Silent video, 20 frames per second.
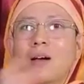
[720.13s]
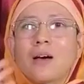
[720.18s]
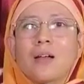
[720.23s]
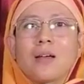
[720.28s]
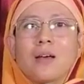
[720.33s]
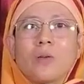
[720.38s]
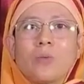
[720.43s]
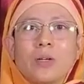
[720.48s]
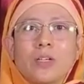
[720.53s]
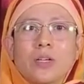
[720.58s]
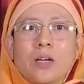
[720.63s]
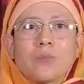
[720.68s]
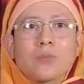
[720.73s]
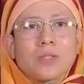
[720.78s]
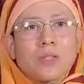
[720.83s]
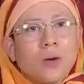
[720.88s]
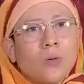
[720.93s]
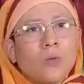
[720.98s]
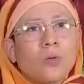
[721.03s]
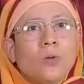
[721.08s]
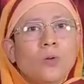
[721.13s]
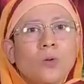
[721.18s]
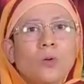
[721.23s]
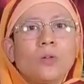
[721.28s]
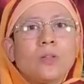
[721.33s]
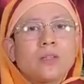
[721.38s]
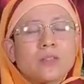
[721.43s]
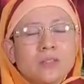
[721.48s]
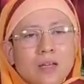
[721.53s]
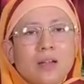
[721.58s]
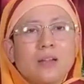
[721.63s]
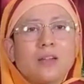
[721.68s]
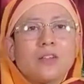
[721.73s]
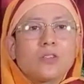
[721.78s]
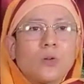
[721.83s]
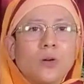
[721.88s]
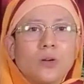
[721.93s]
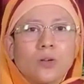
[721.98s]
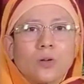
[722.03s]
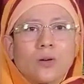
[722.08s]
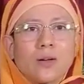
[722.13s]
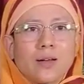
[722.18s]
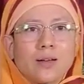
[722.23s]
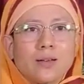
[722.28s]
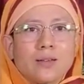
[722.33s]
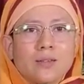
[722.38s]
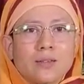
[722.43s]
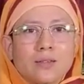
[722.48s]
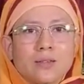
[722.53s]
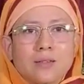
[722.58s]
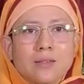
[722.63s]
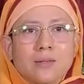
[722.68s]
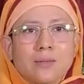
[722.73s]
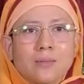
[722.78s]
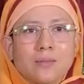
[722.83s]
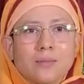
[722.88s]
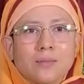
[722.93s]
color which comes. Now you know the sun is going to rise.